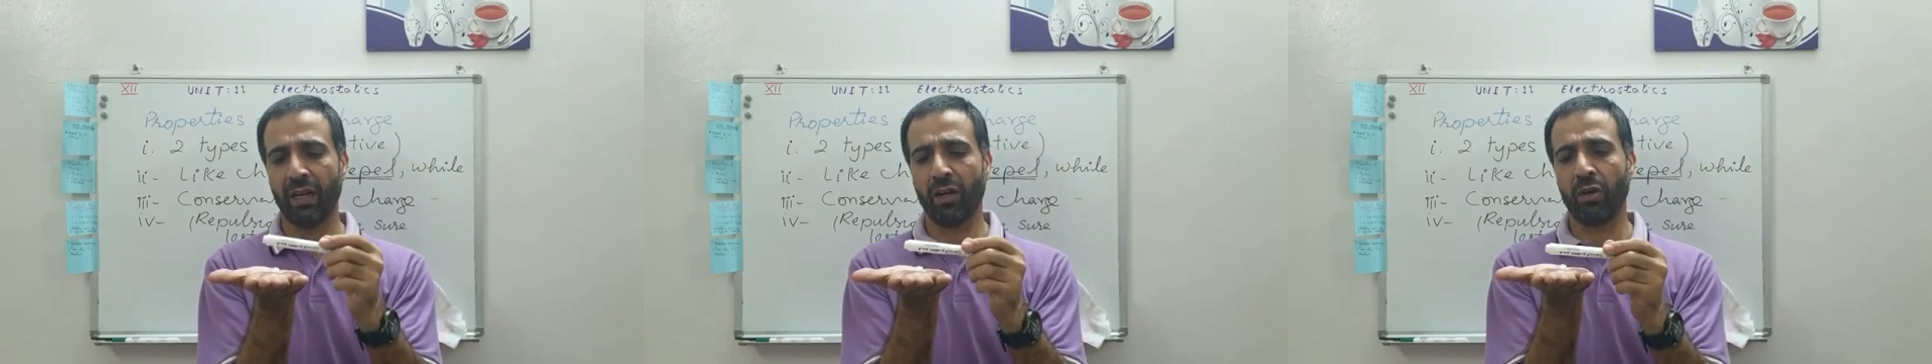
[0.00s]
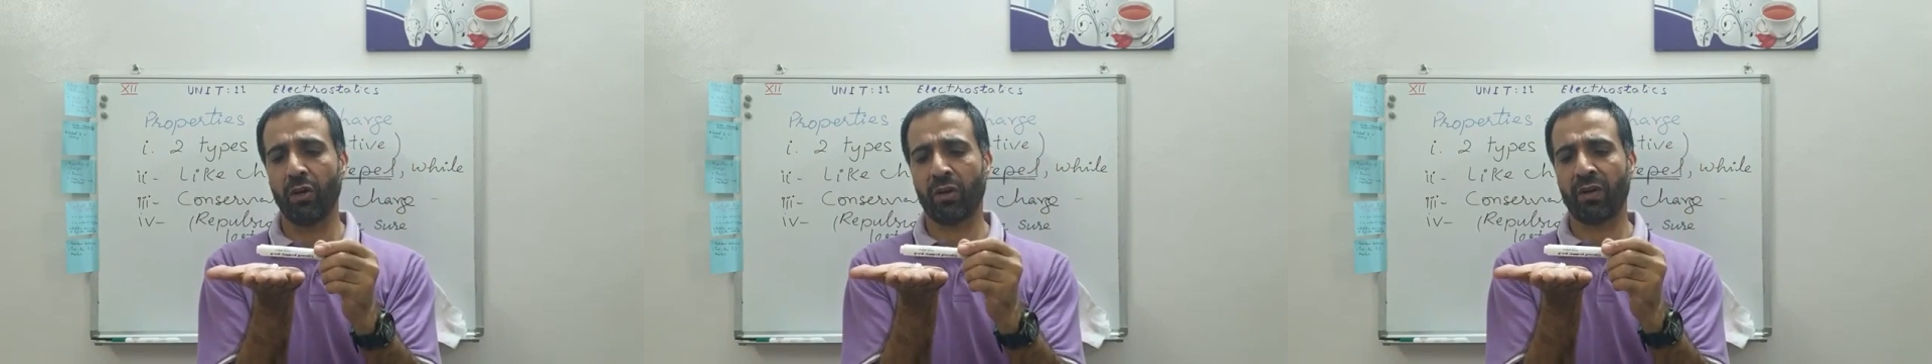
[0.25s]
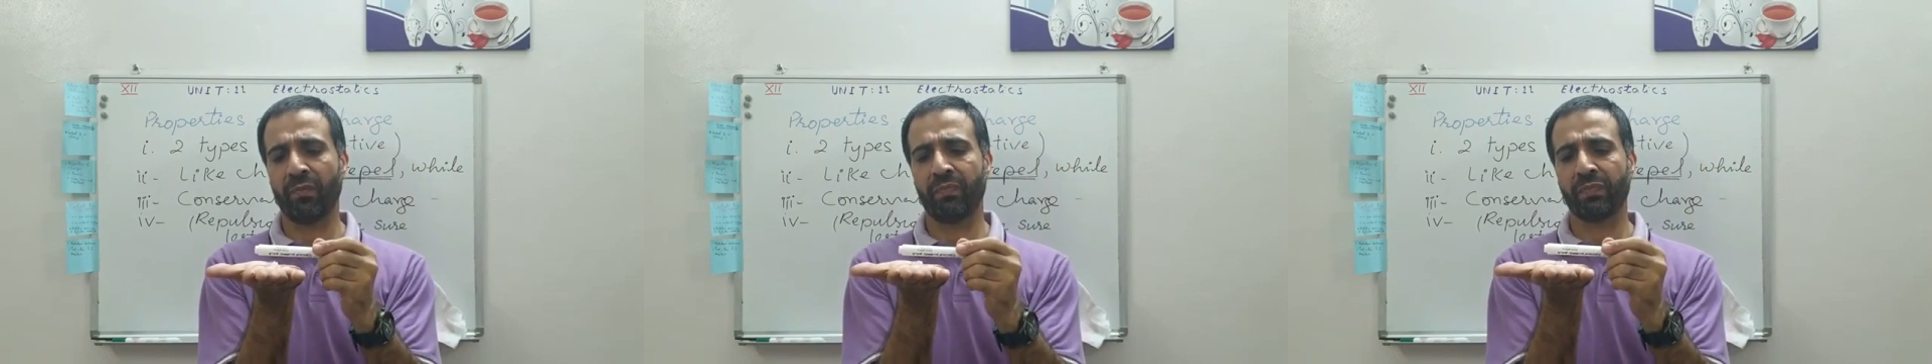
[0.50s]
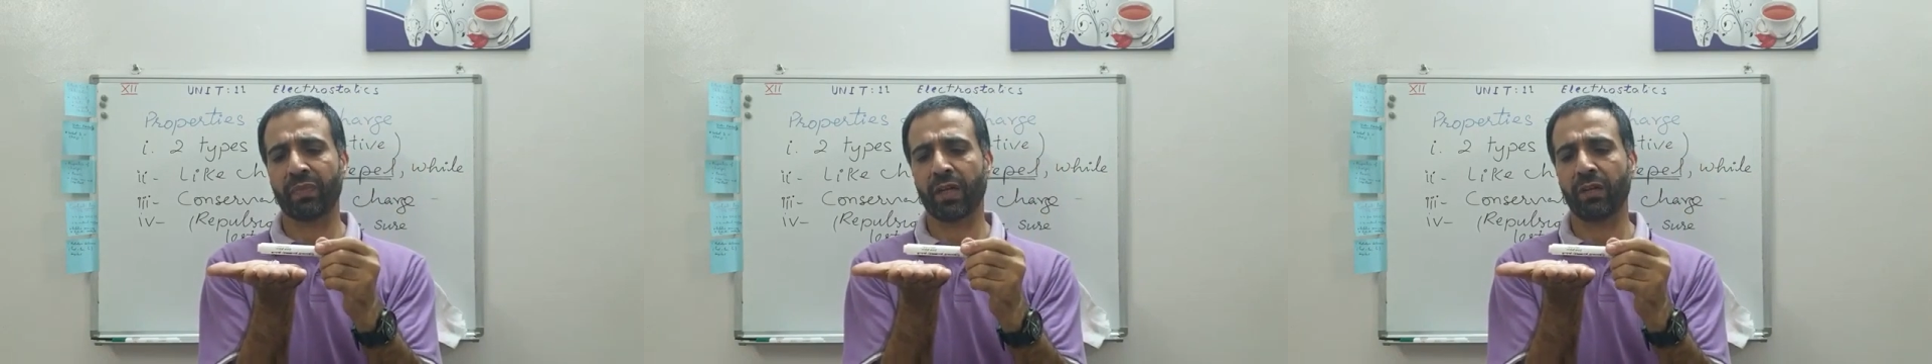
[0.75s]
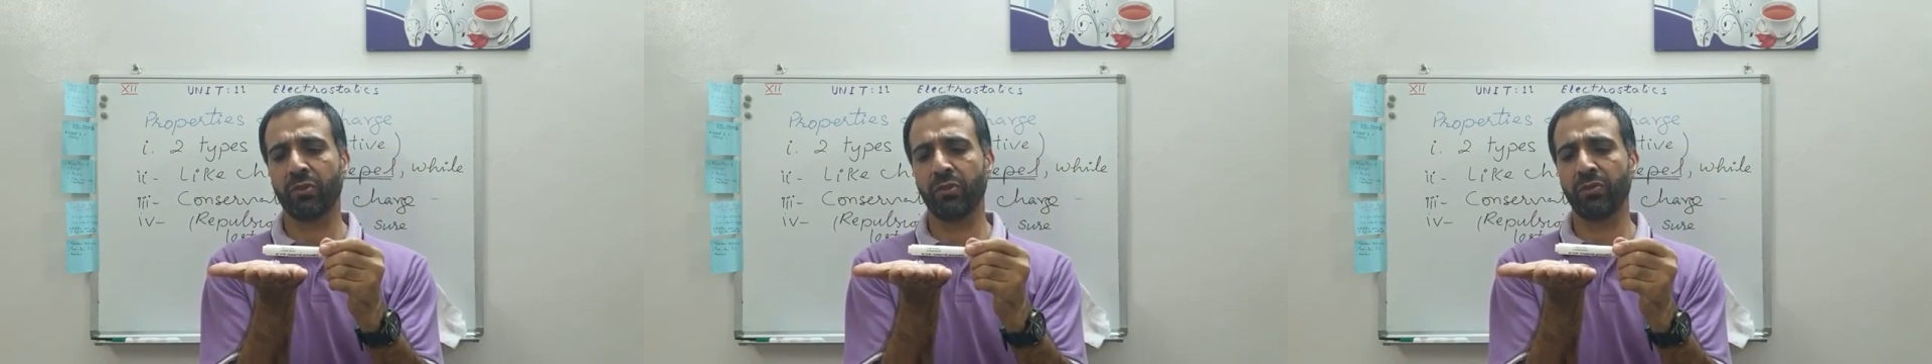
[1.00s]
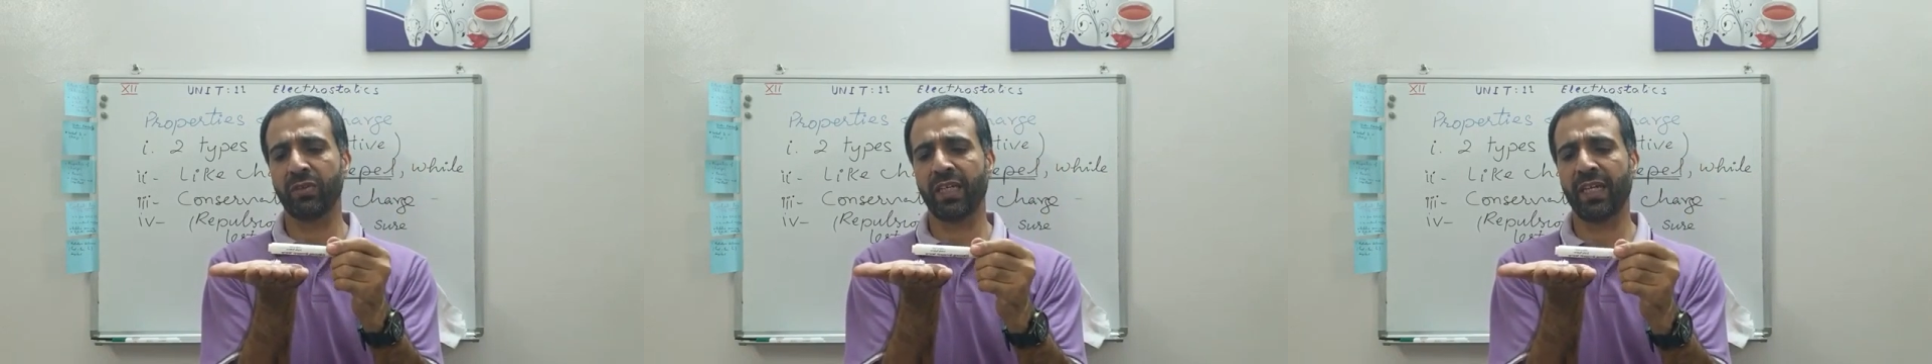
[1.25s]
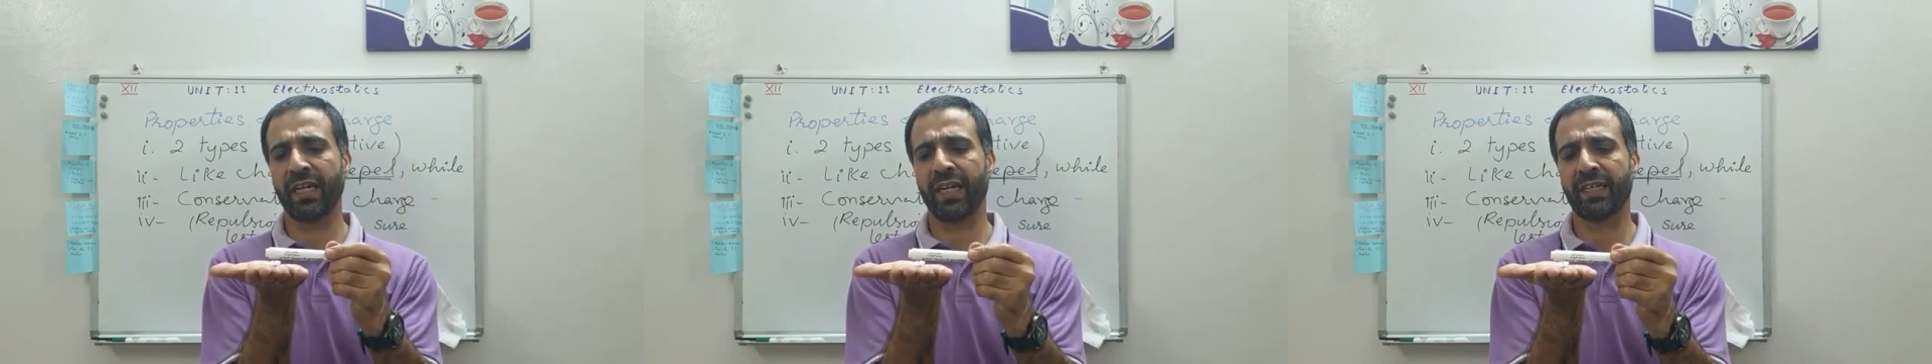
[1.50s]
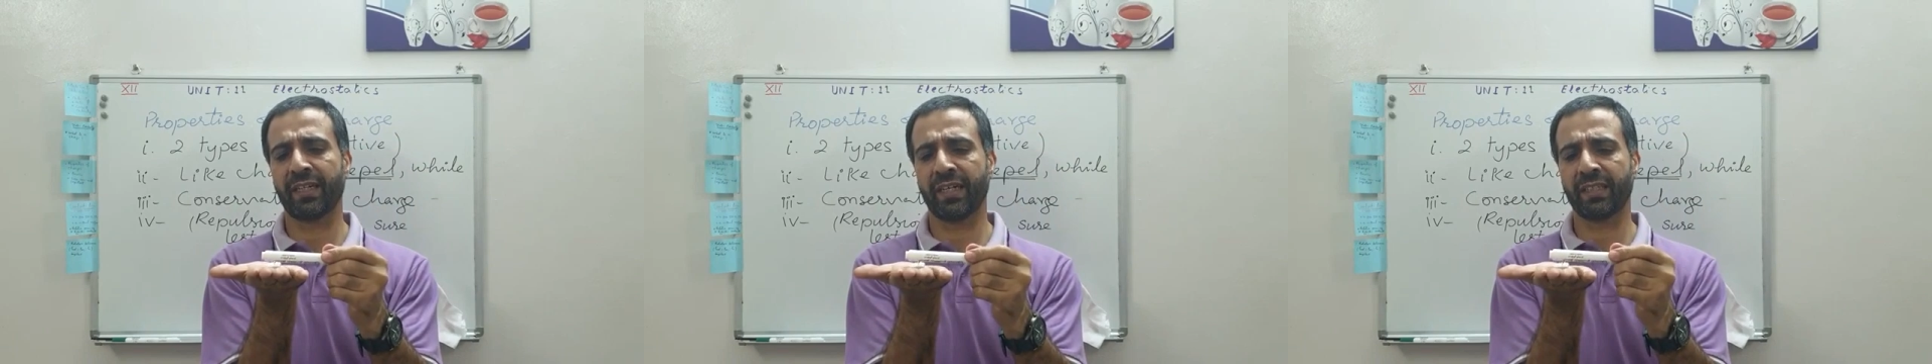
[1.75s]
Look, do you see any
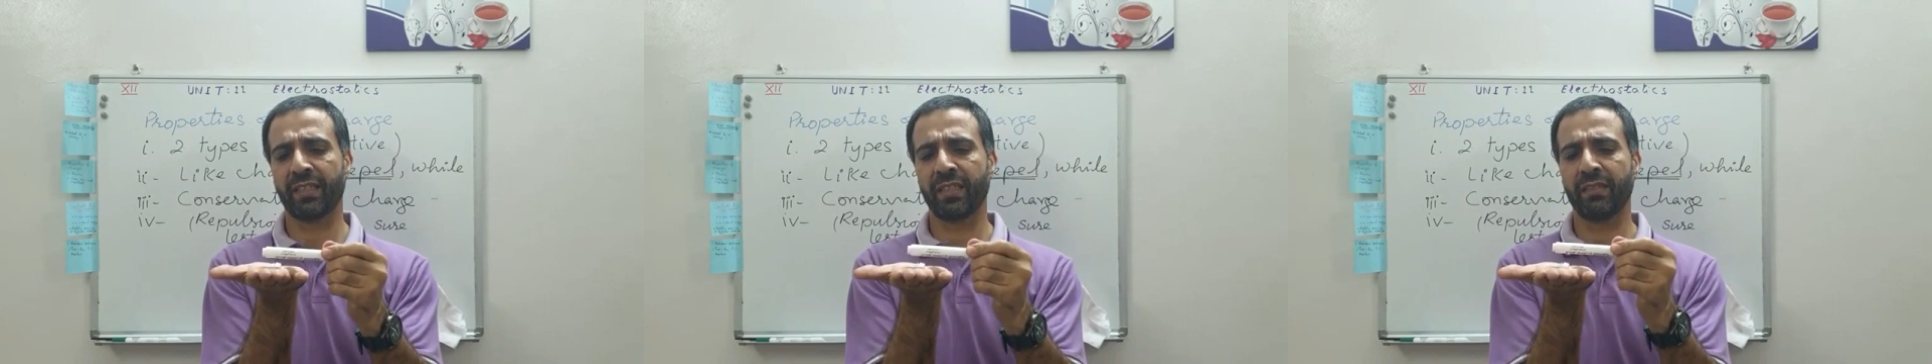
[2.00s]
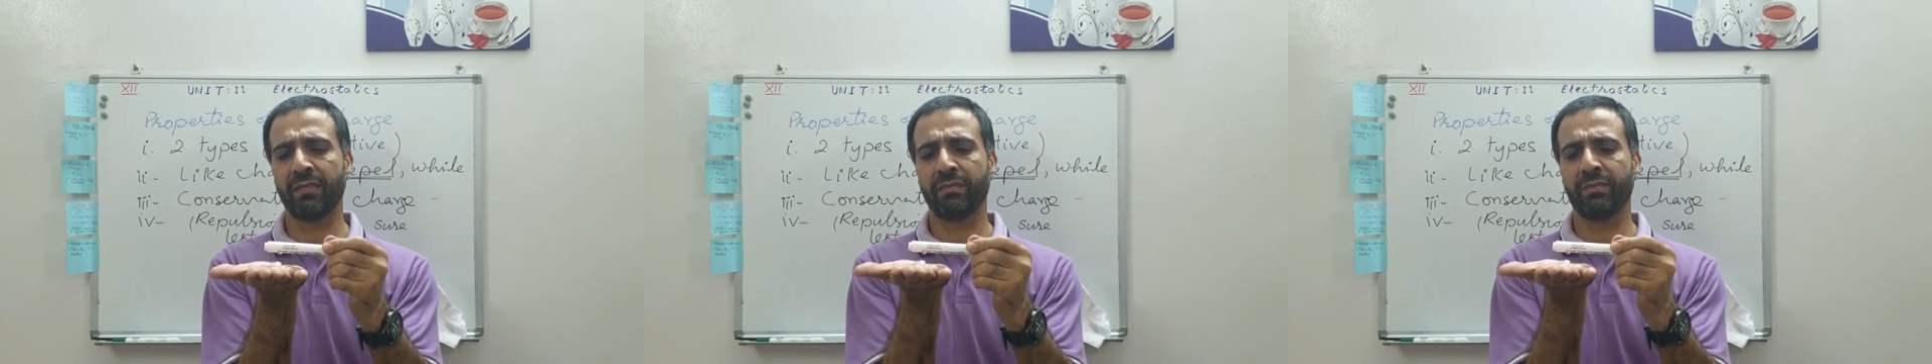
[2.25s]
attraction?